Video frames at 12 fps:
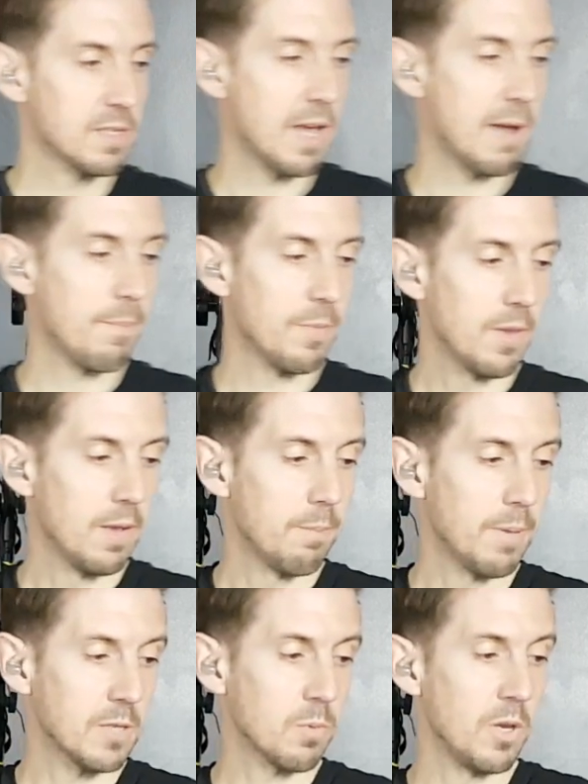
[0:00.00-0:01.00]
that,
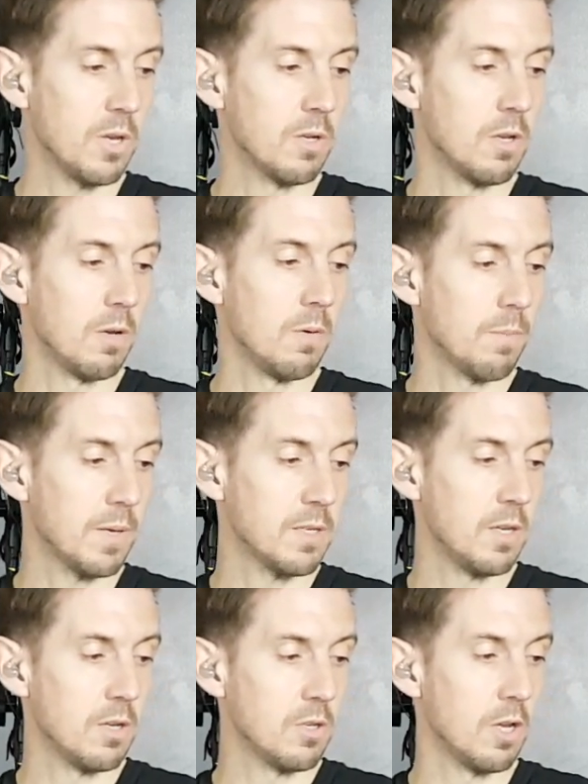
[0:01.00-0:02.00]
best thing you can
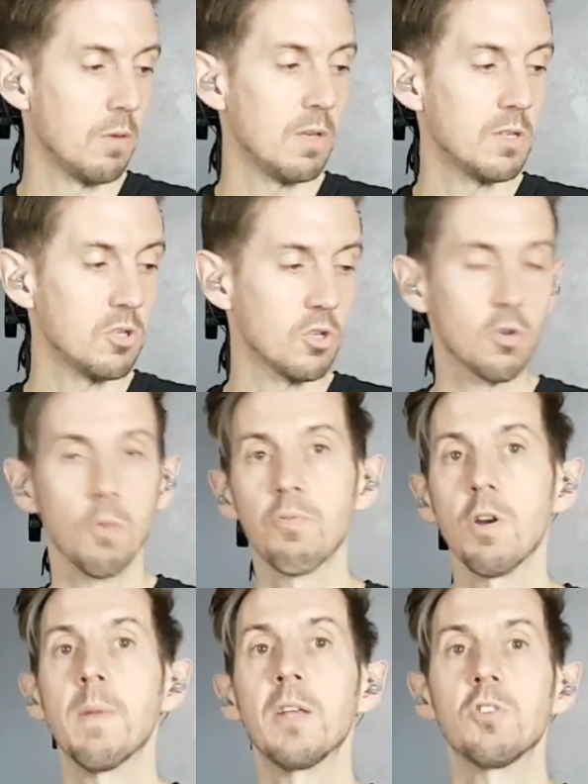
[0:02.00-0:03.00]
do, this is just called
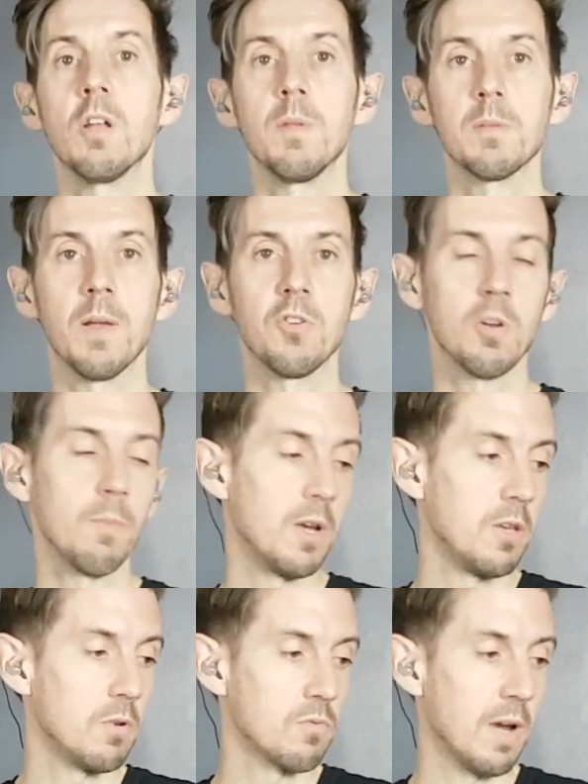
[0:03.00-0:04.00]
Pro Metronome, this metronome I
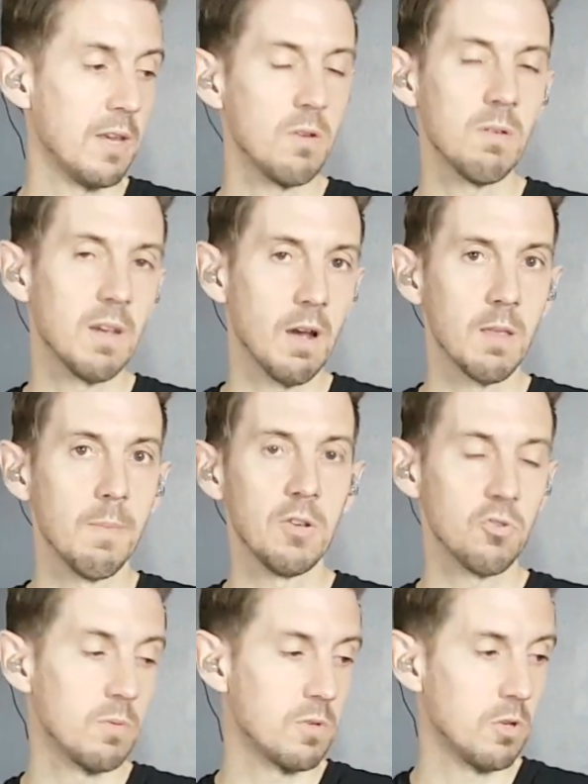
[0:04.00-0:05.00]
use, right? You can get other
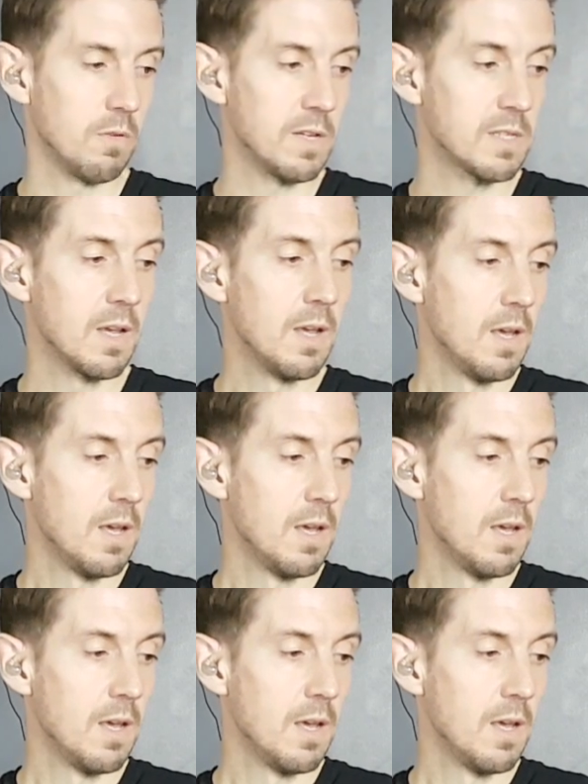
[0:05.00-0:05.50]
metronomes to do this.